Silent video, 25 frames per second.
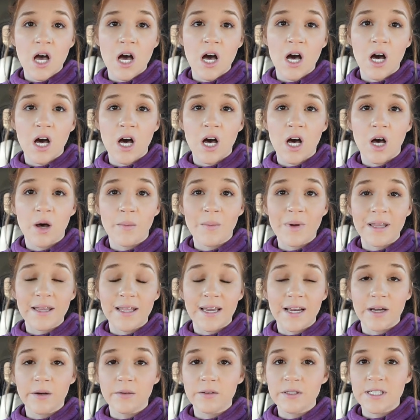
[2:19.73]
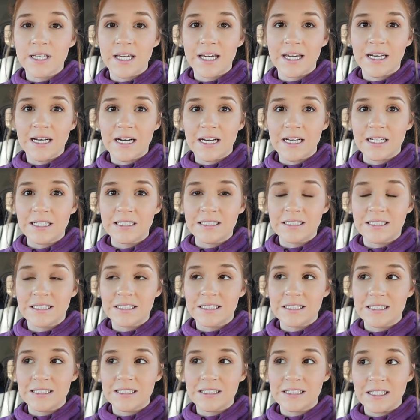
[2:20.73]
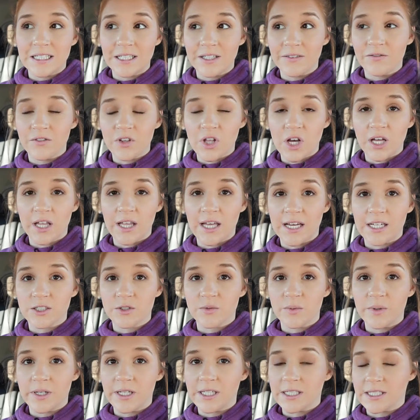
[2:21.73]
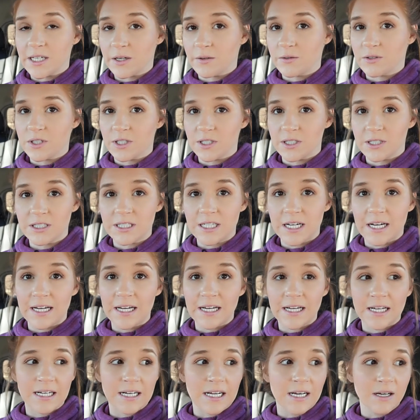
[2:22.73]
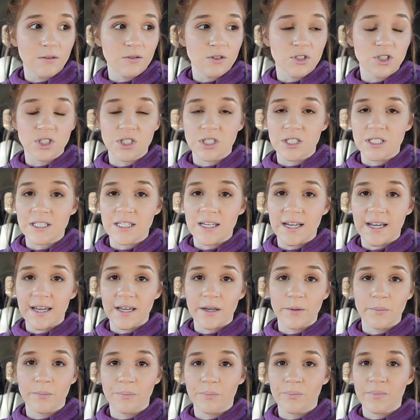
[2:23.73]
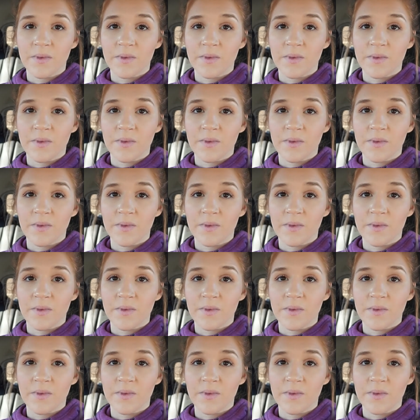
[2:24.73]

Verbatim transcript: Um, like I was saying, I didn't vlog last week because I was on a diet and I was just like